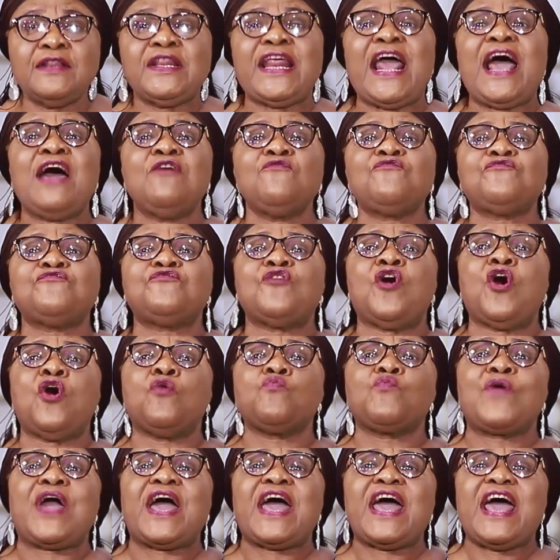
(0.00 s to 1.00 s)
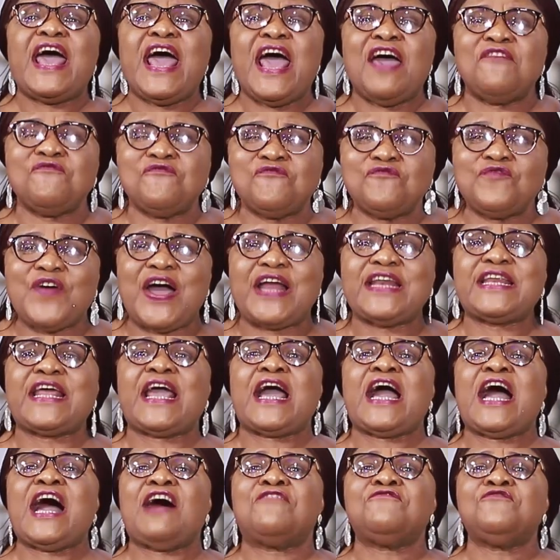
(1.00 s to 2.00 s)
Therefore, wherever
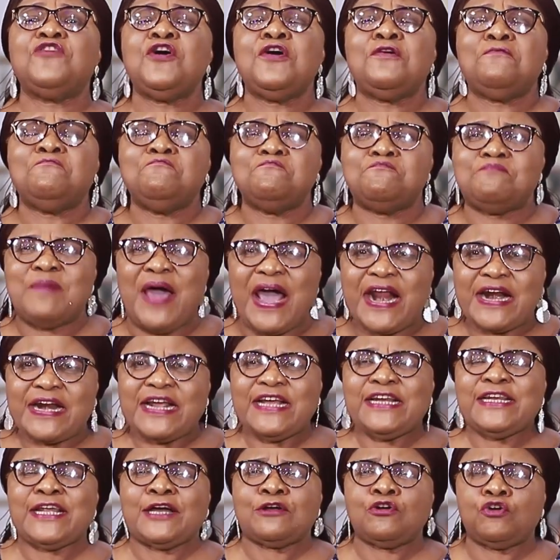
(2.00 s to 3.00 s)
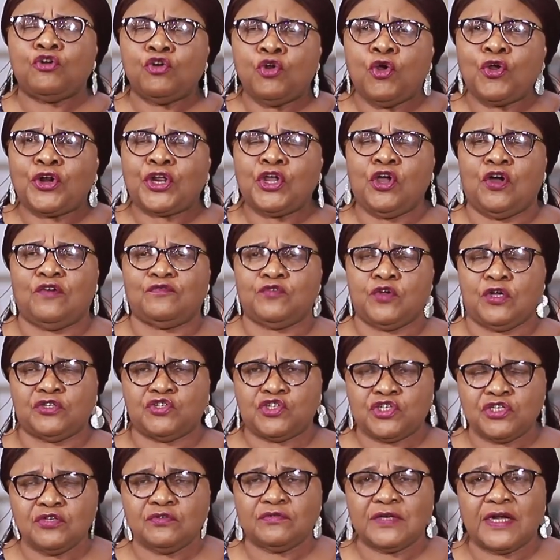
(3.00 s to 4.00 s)
they have buried the glory of your
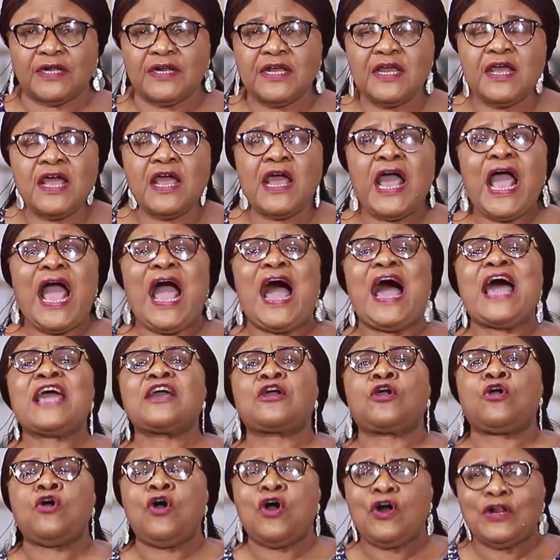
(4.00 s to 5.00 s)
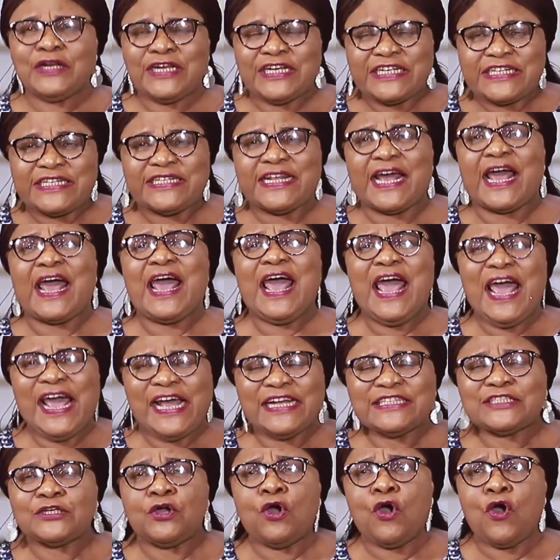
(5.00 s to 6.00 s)
children, I call this the
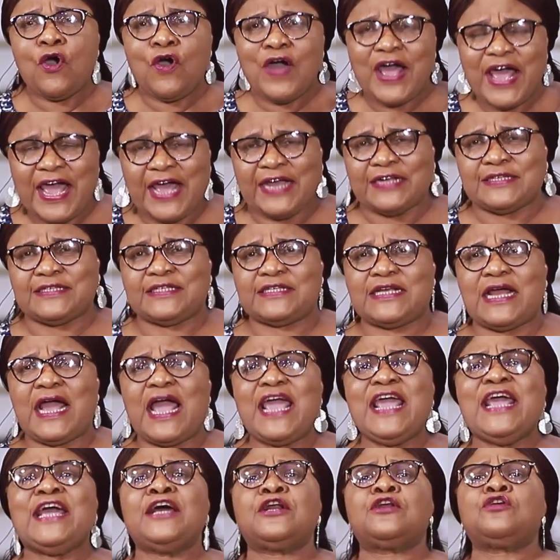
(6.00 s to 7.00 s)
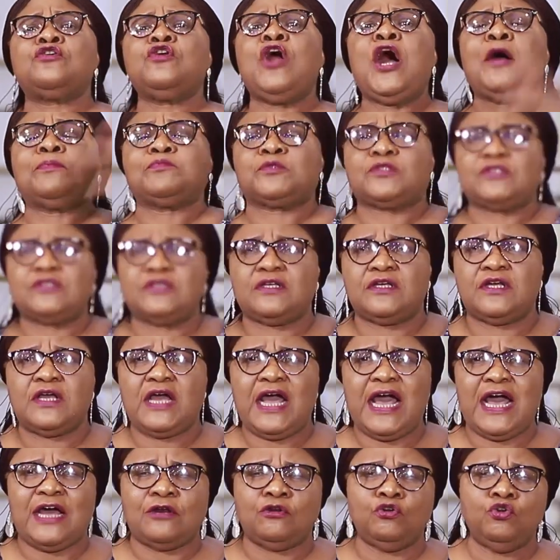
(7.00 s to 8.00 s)
earth, O earth, erupt
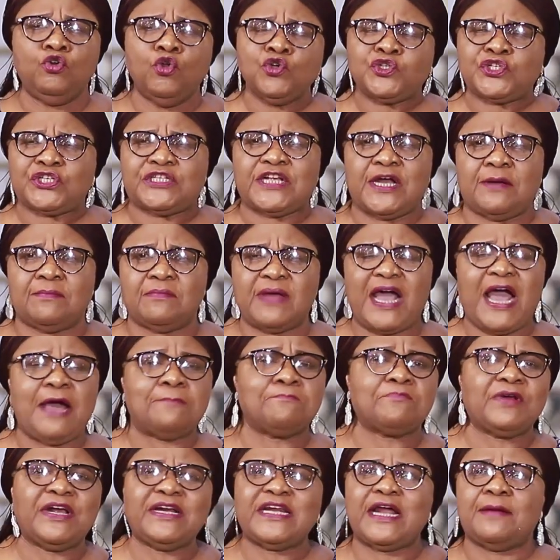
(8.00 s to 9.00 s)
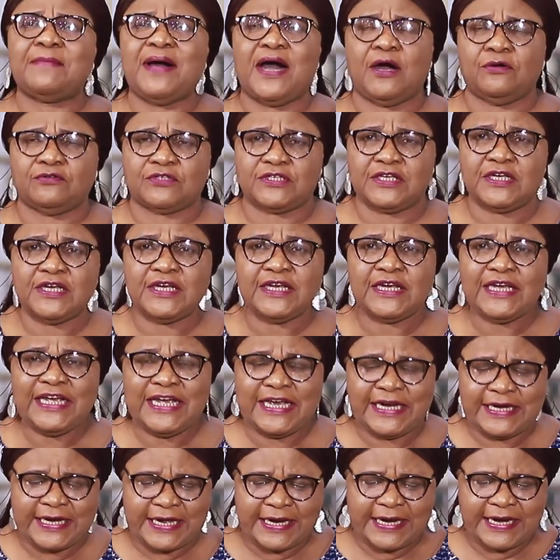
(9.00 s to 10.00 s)
and loose them and bring them out
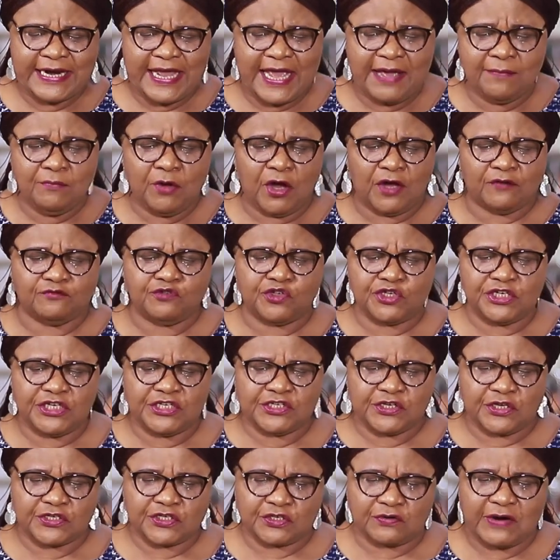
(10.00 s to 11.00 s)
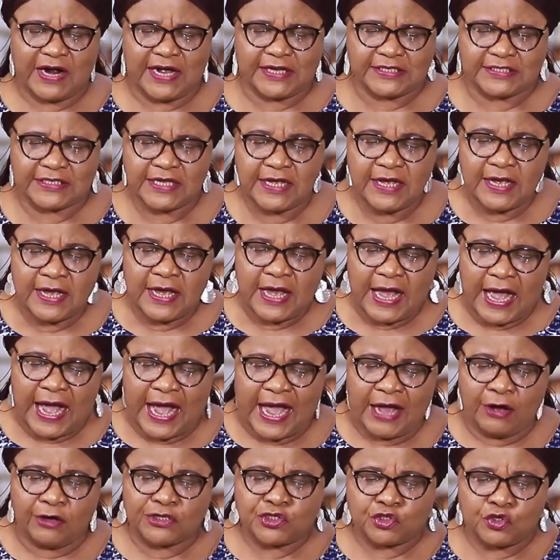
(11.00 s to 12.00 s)
in the name of Jesus Christ.
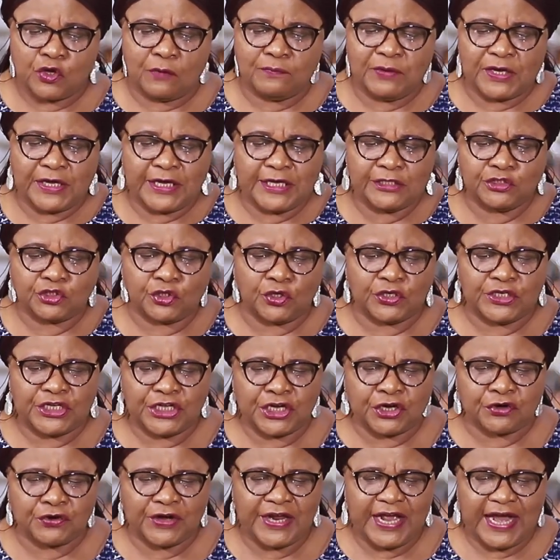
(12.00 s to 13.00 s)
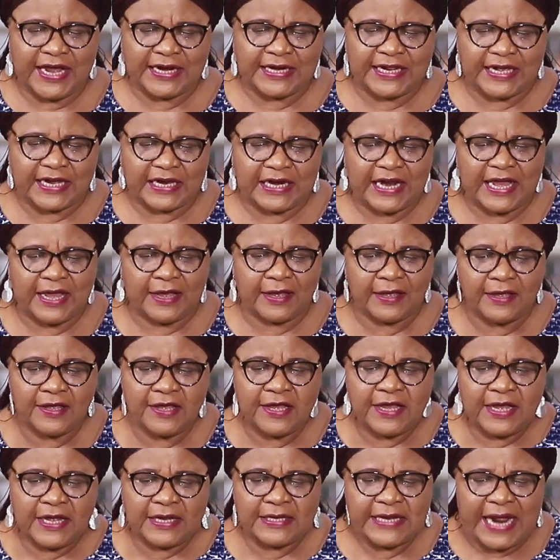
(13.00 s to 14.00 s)
I also begin to decree and declare
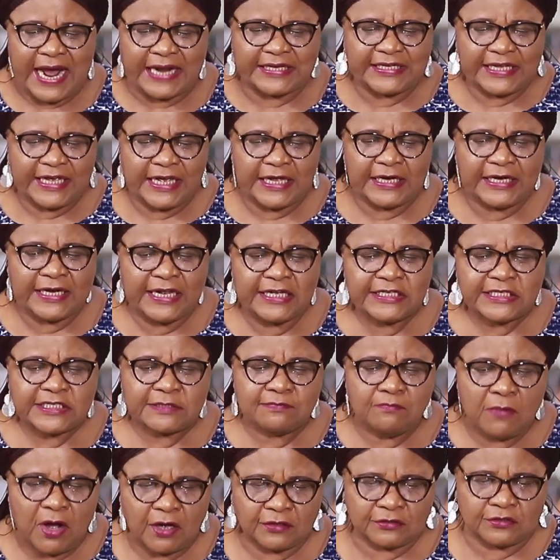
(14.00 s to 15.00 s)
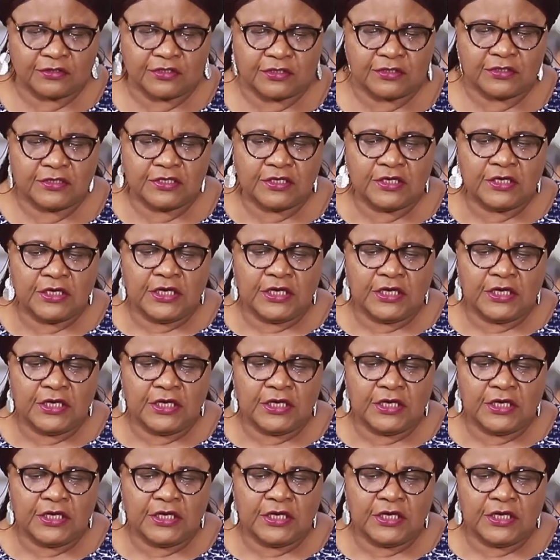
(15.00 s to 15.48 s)
that in this month,